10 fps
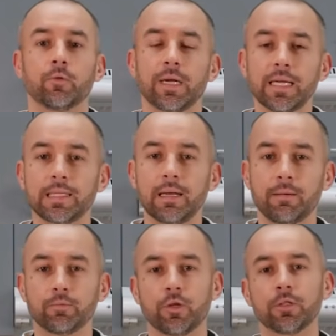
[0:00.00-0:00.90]
But check
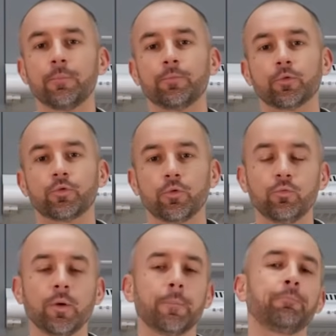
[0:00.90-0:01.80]
out my note in the
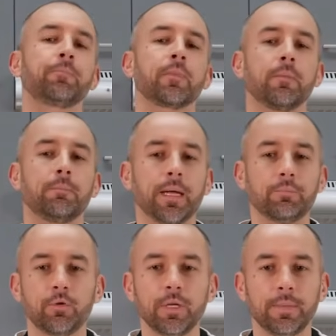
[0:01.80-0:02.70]
description box below
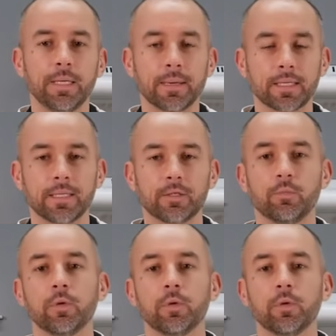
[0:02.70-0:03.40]
this video